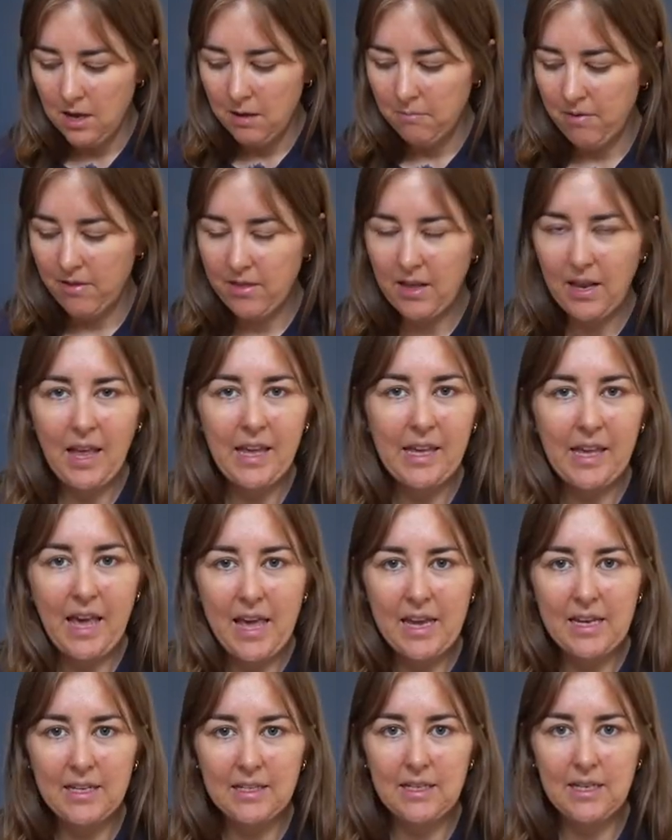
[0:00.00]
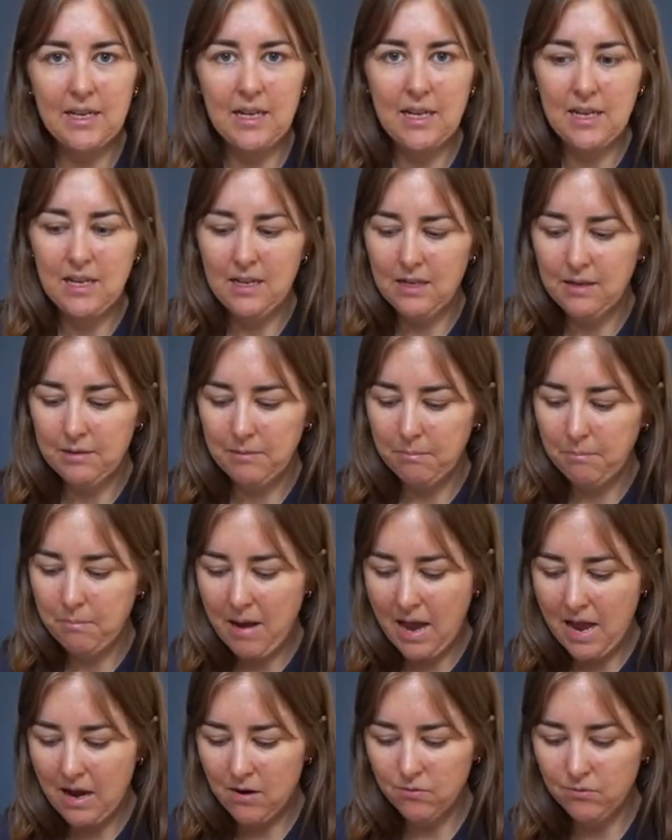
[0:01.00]
but they're like
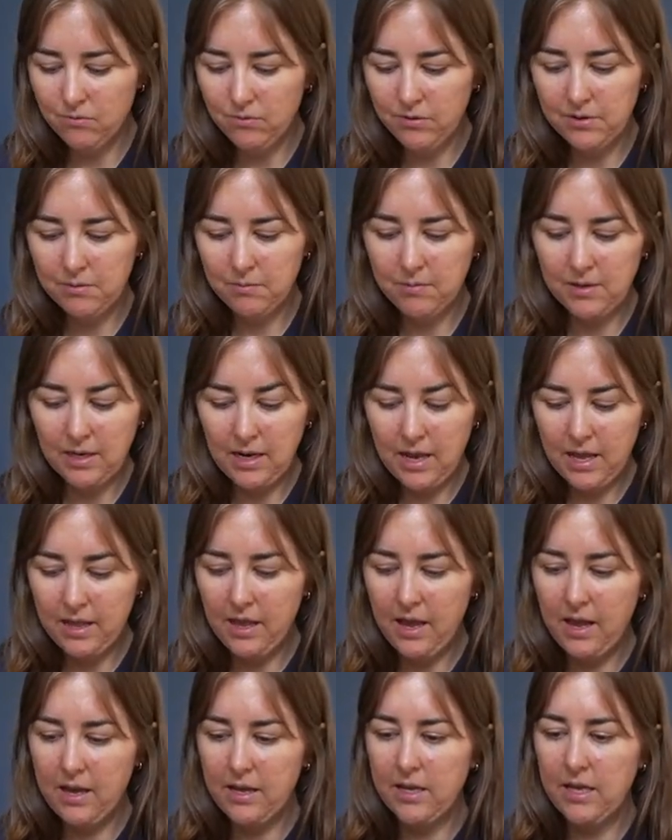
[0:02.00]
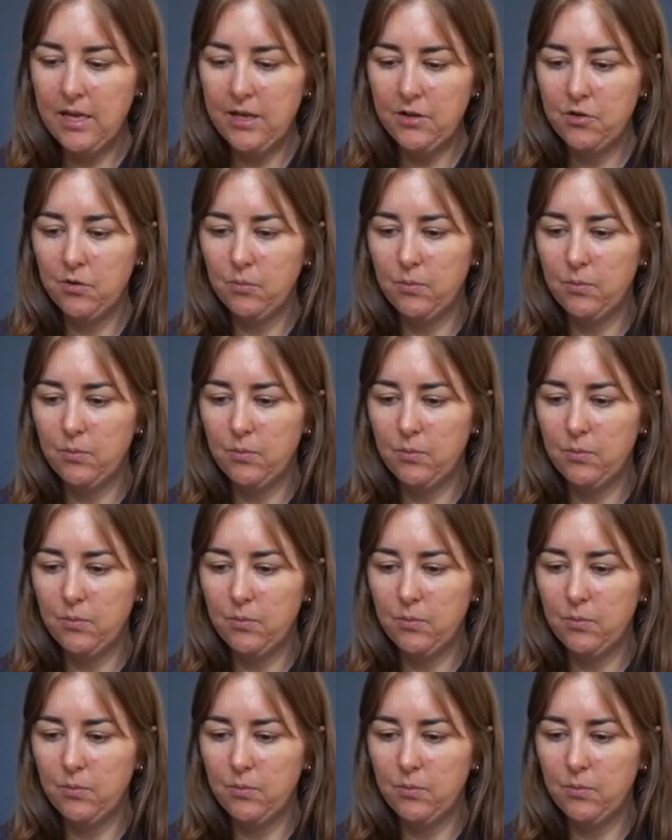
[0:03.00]
£80, something like that each,